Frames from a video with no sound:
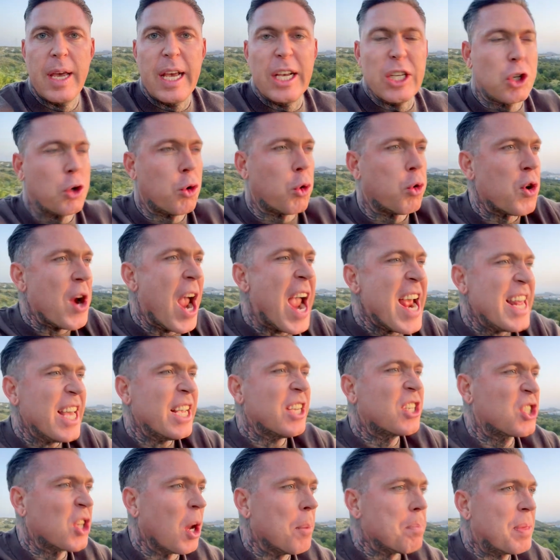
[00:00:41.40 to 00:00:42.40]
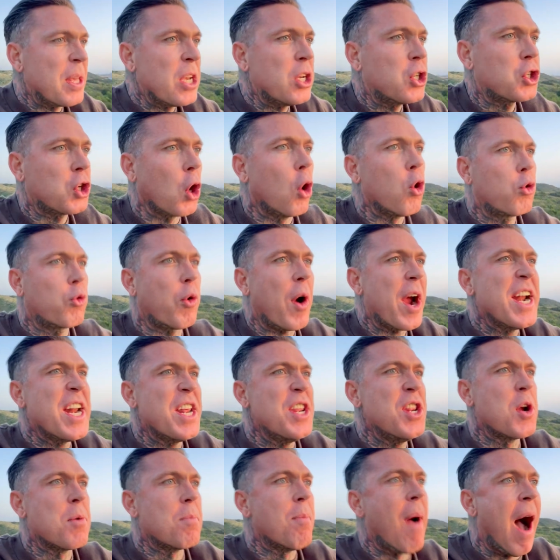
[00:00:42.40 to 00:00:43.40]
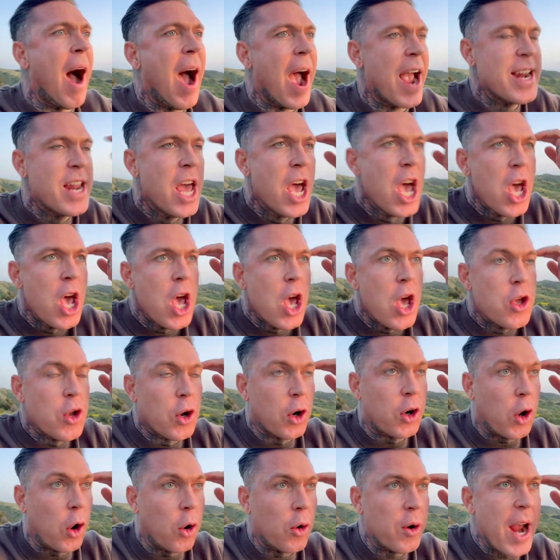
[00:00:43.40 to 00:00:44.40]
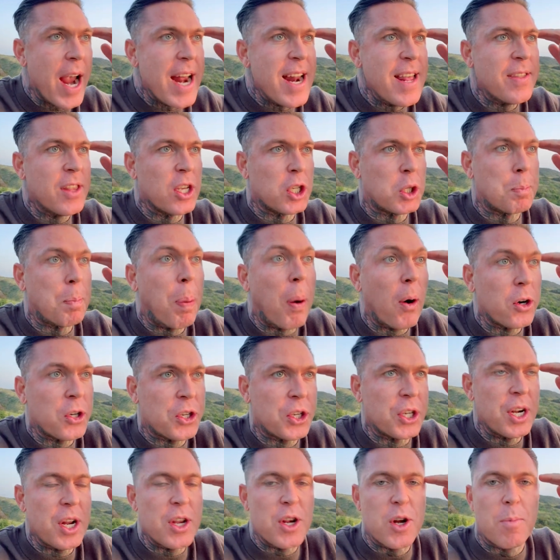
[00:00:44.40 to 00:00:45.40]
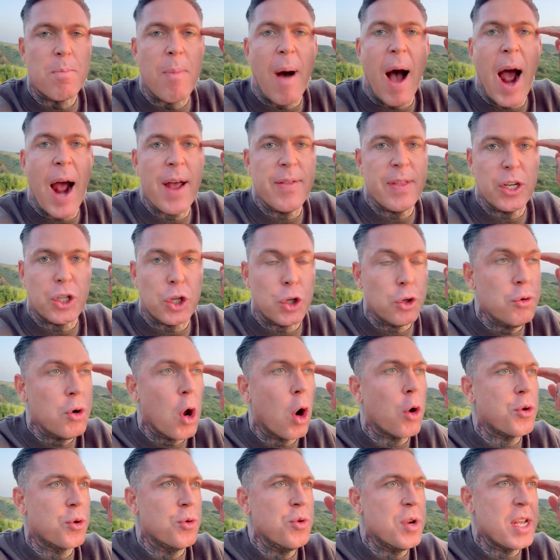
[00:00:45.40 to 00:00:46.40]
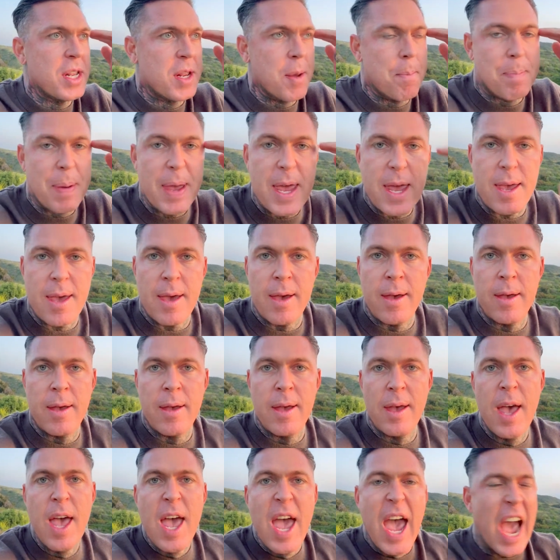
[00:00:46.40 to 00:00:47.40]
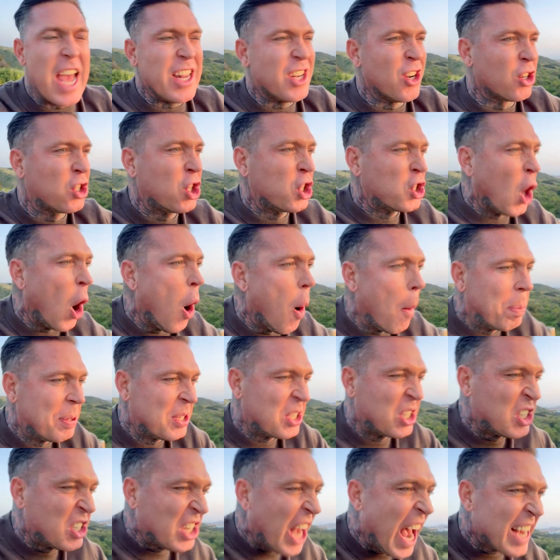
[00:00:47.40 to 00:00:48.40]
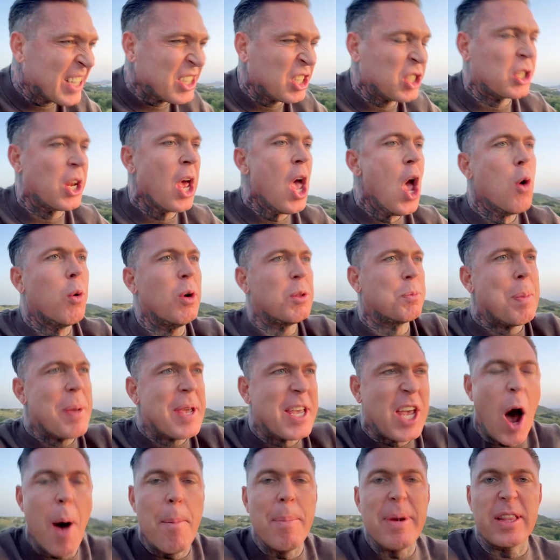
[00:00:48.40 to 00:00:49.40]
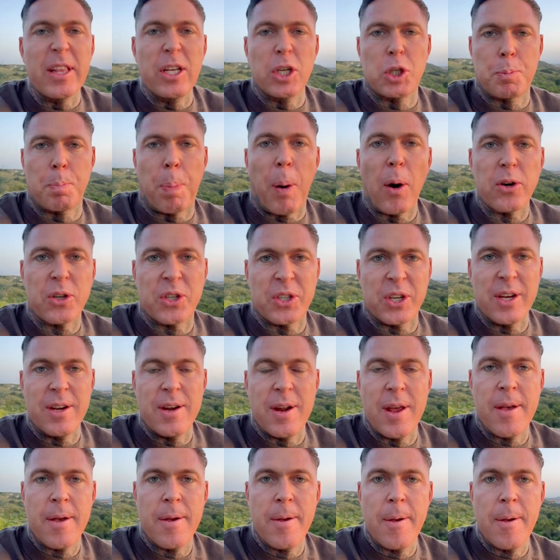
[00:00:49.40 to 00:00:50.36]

is creating something so great in your mind, you're creating this person in your mind that you know you need to be. And you're so obsessed with becoming this person